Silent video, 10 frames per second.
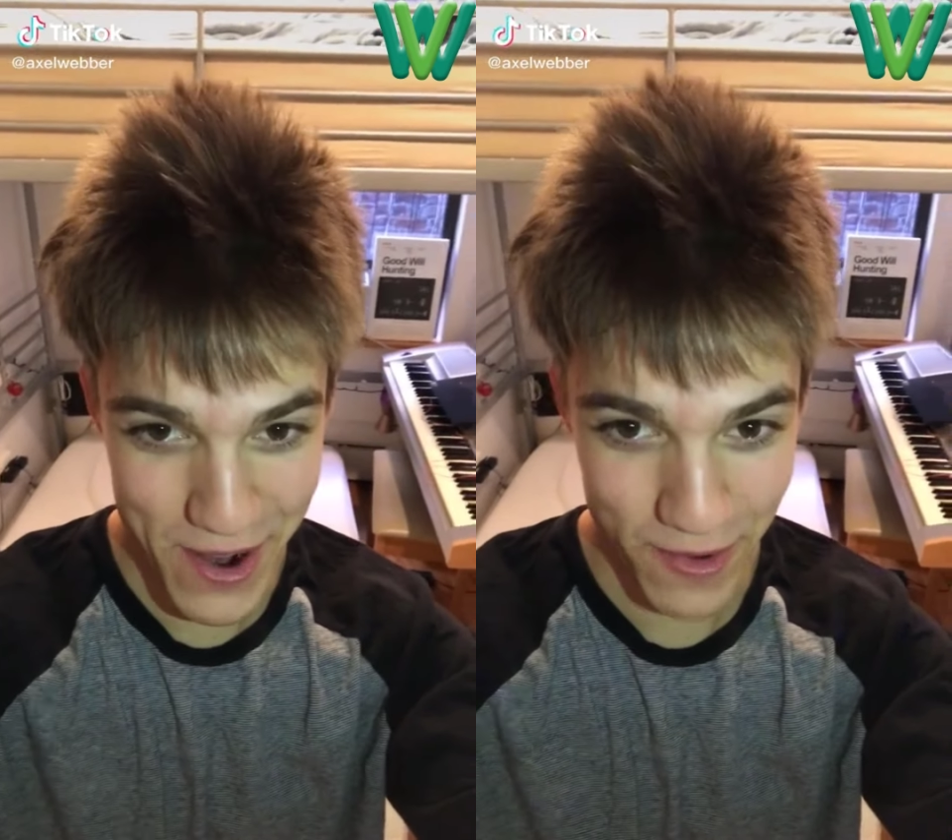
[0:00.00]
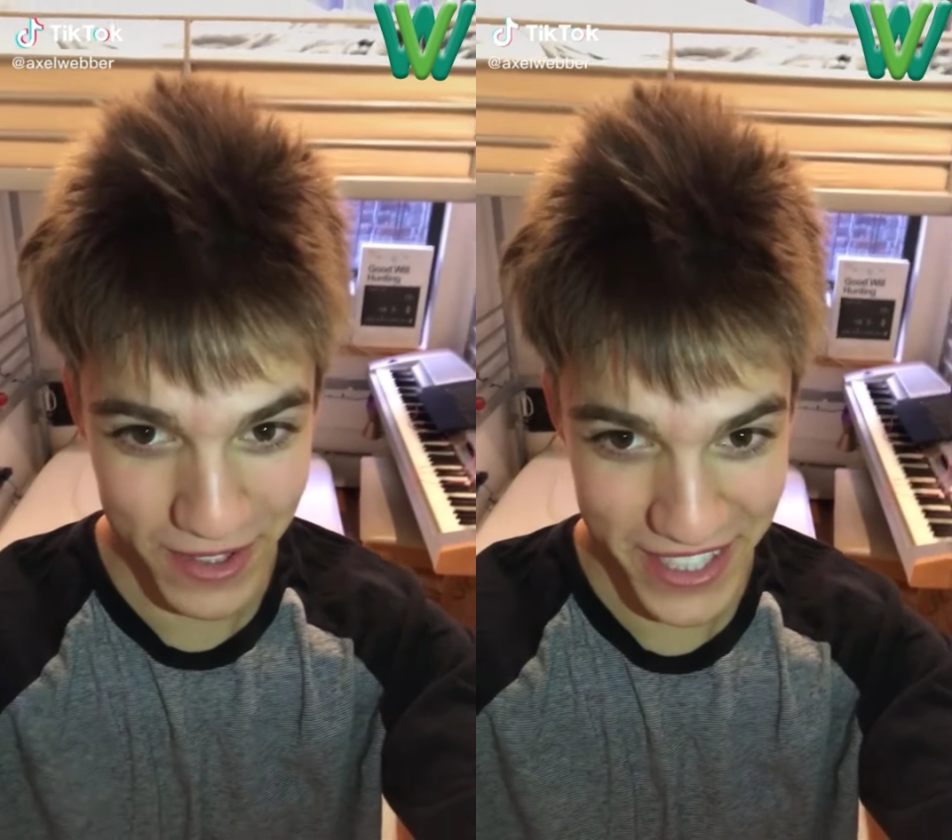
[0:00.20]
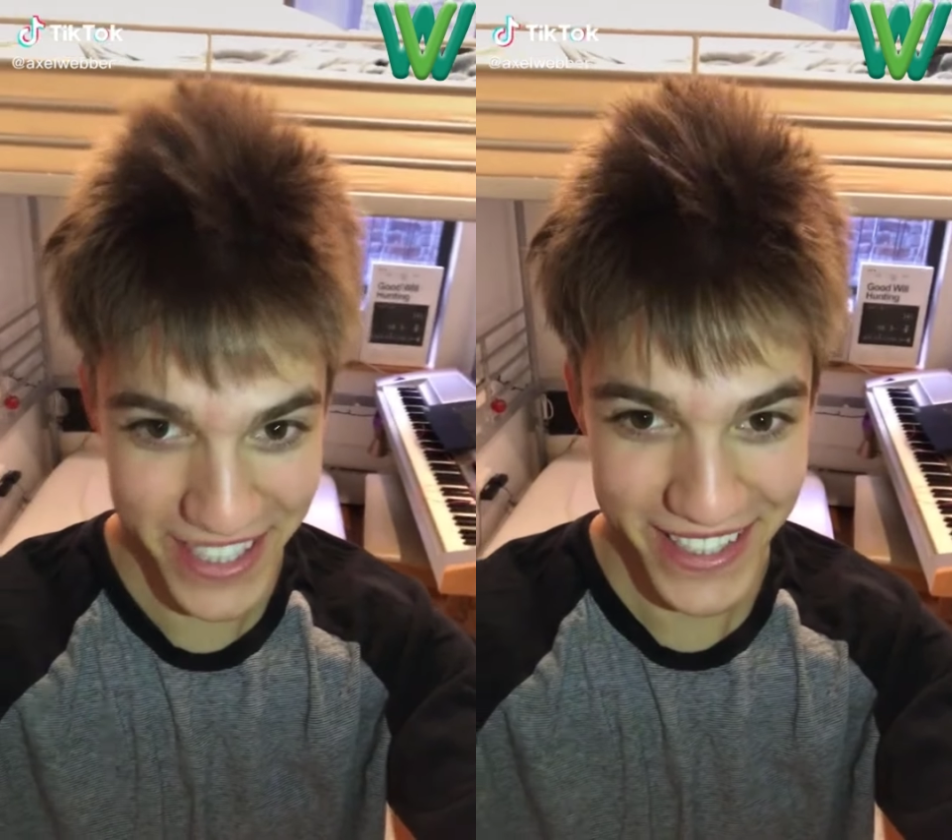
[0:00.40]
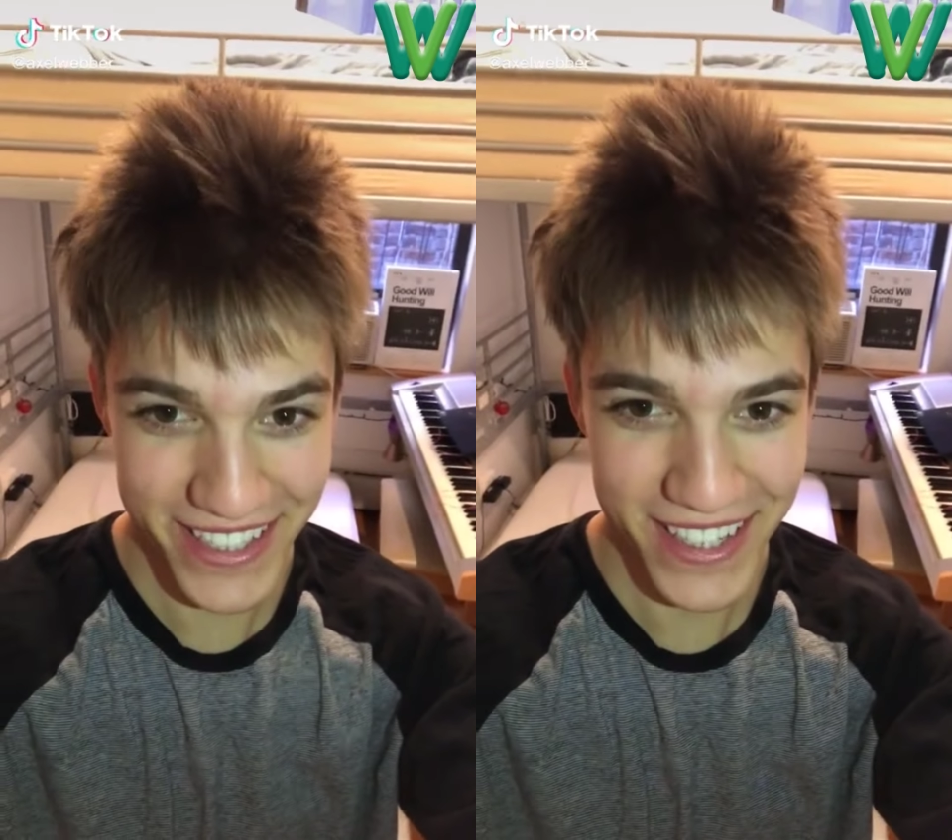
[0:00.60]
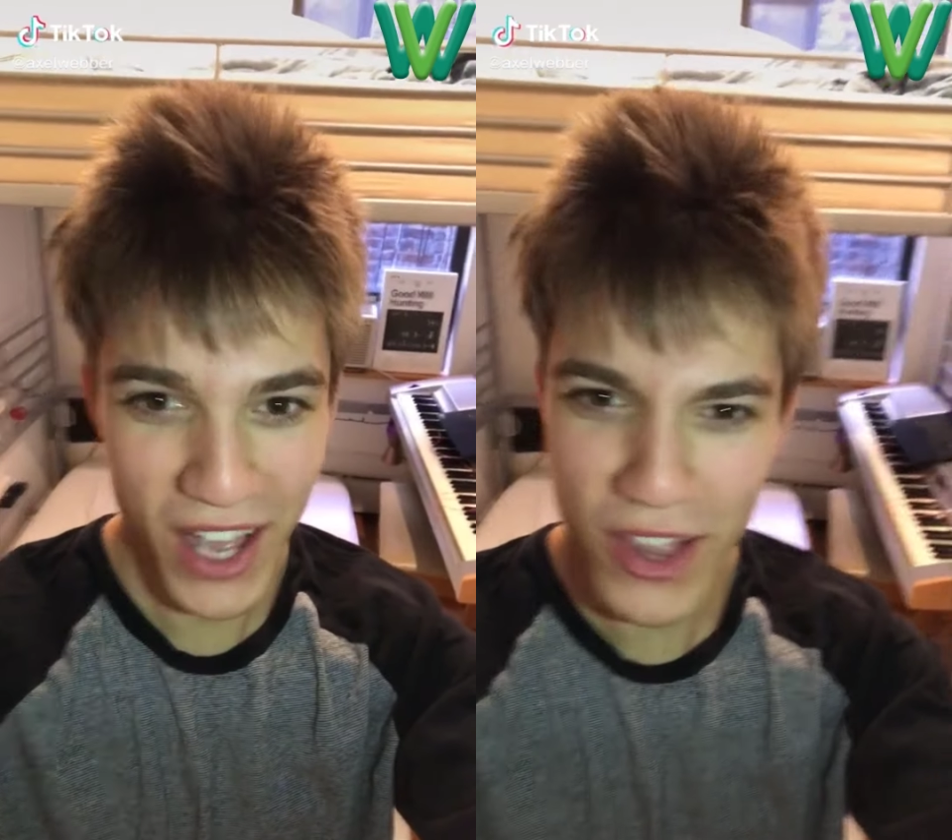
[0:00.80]
over.
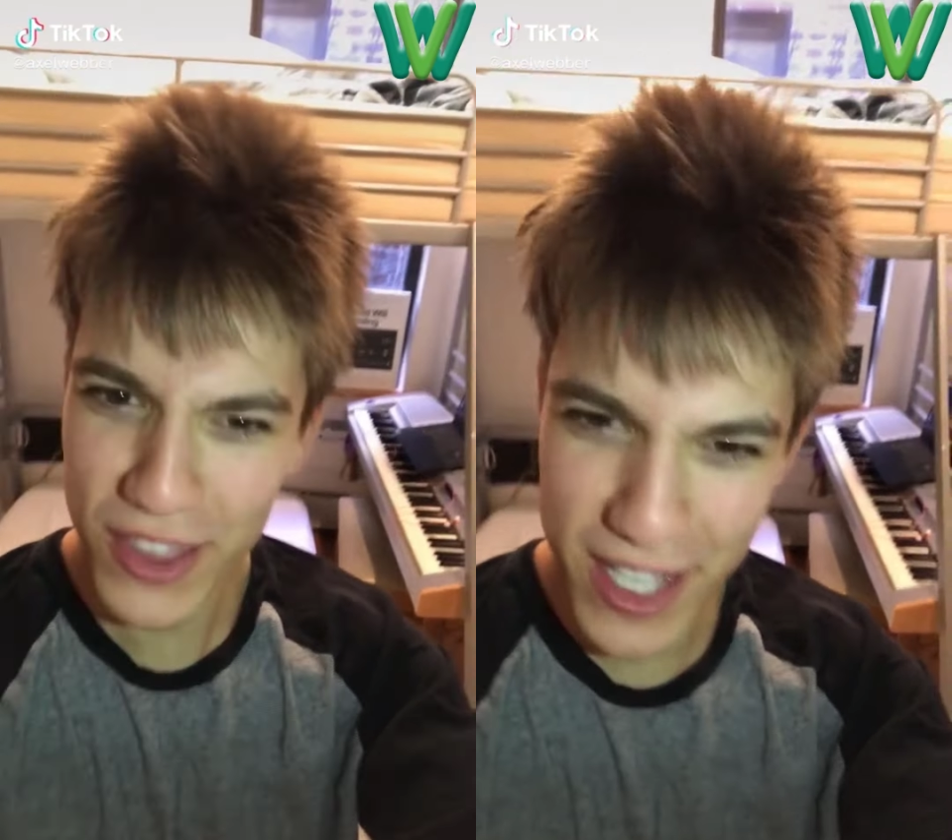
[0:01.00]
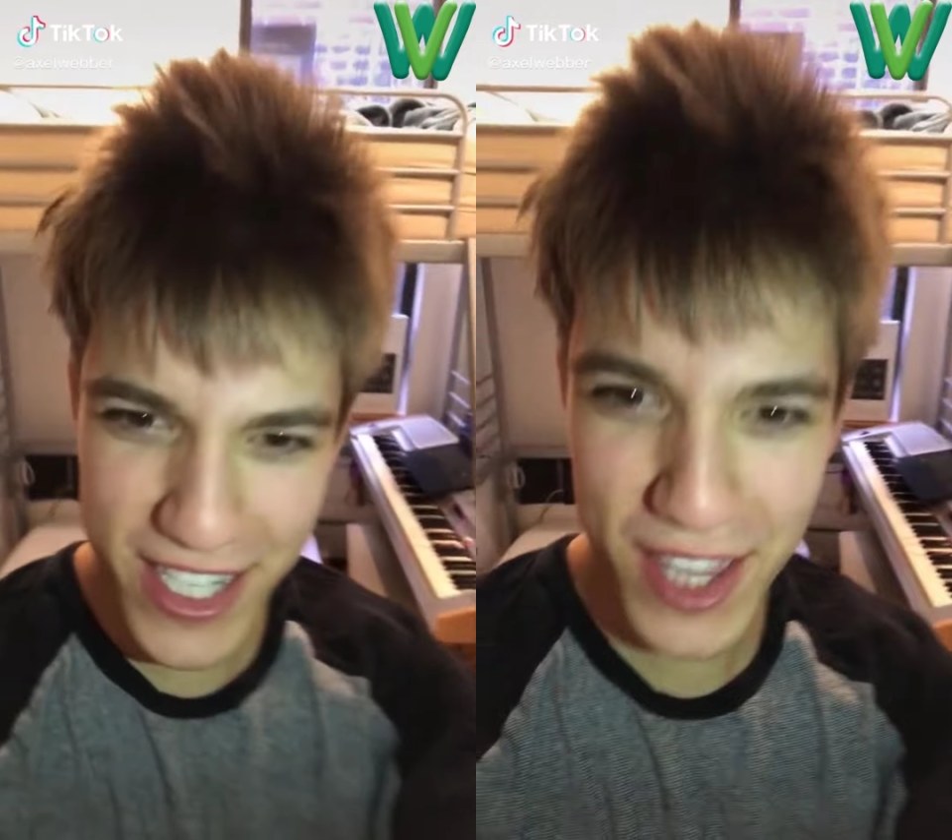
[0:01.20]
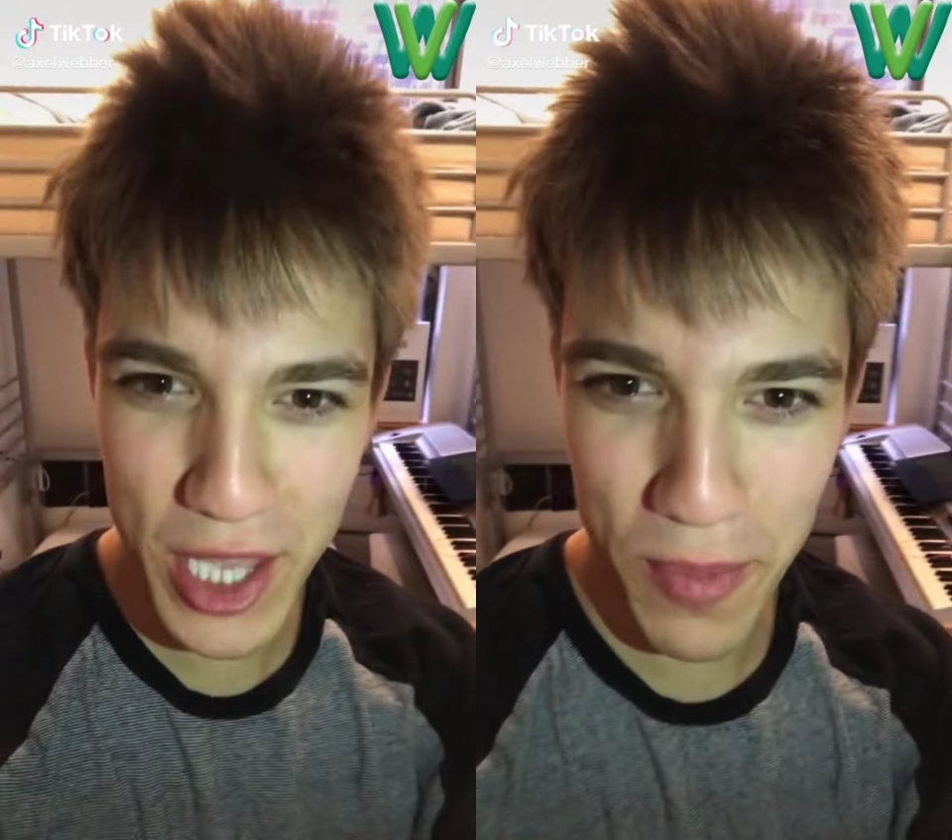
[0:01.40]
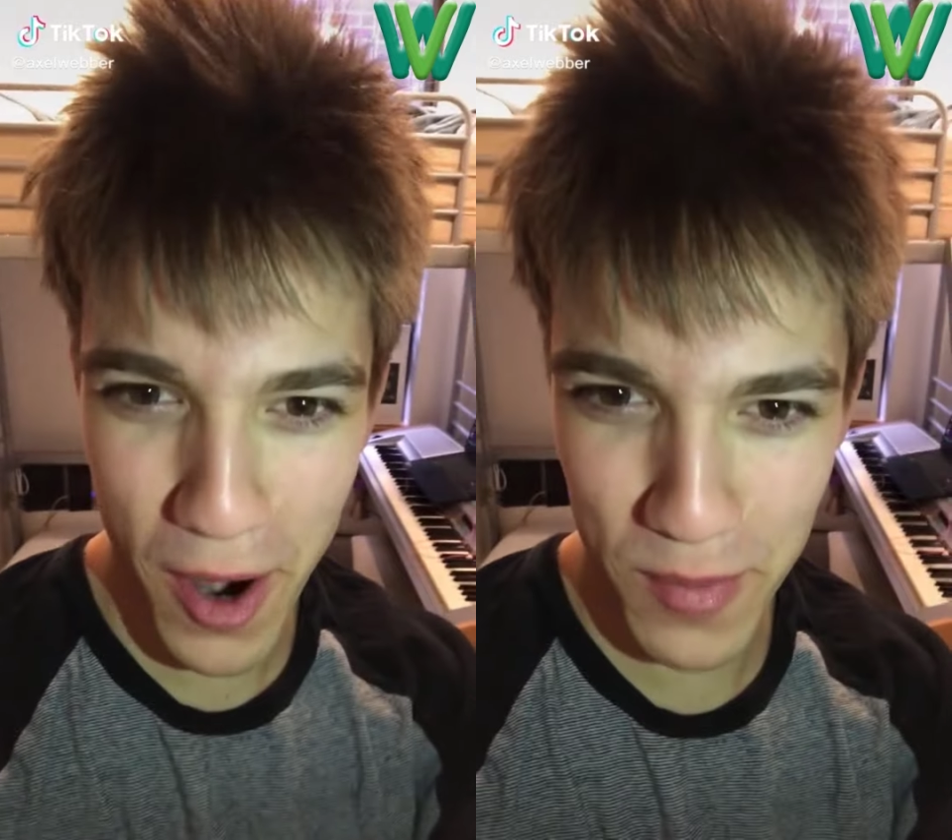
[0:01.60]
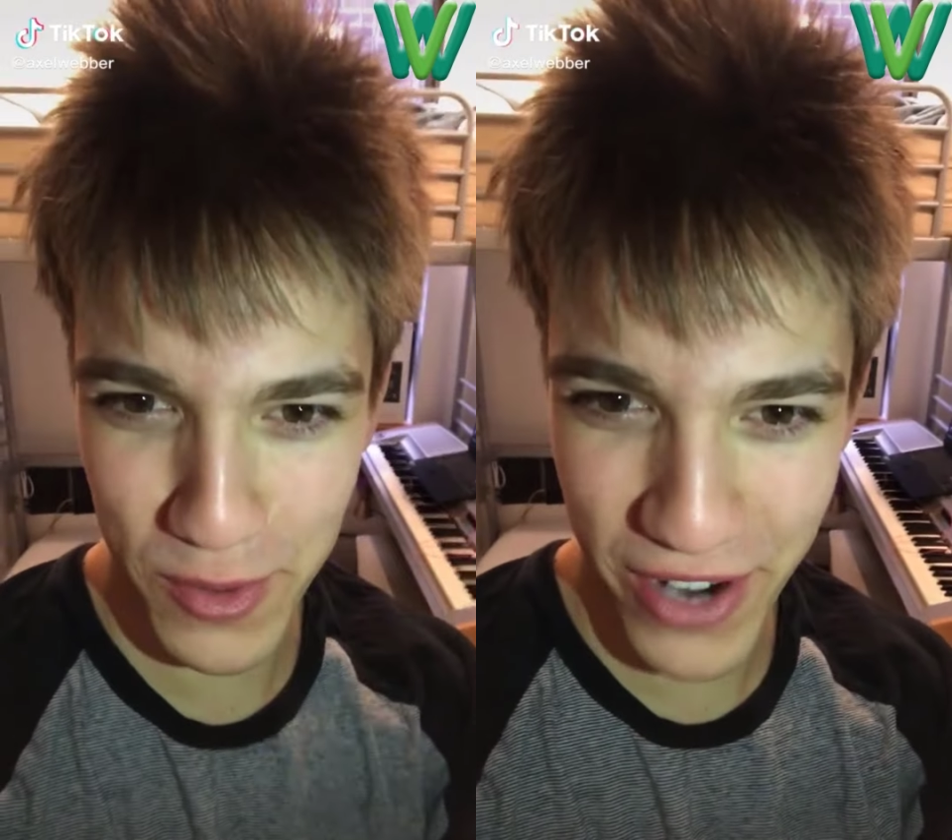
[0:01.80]
Let's get the
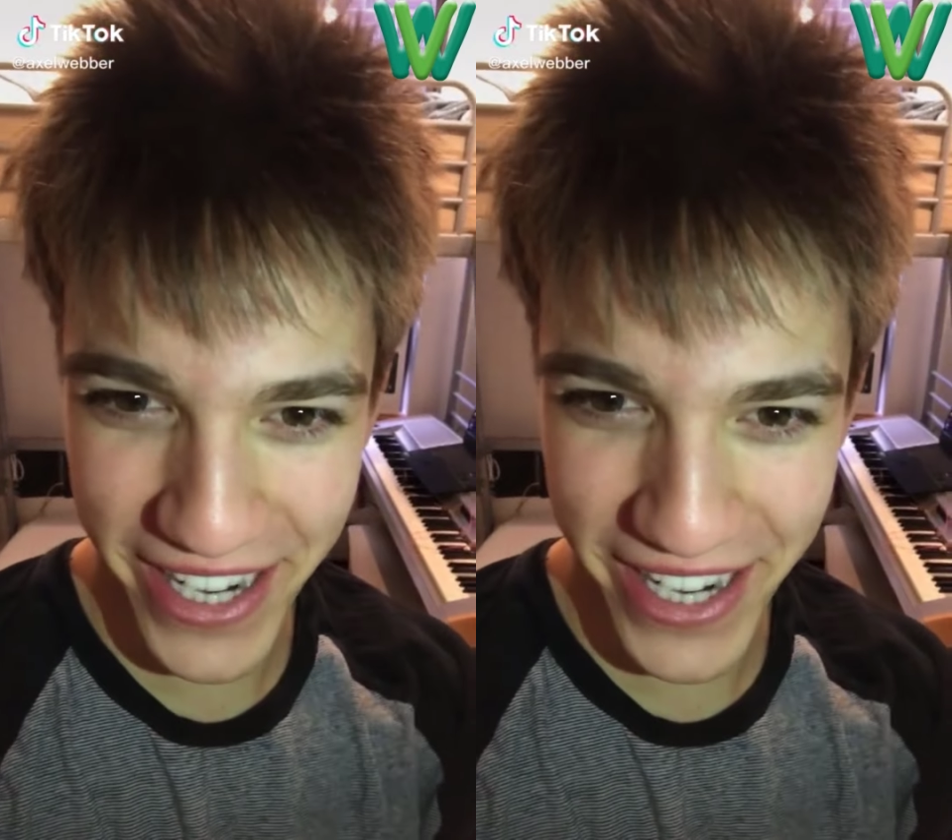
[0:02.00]
apartment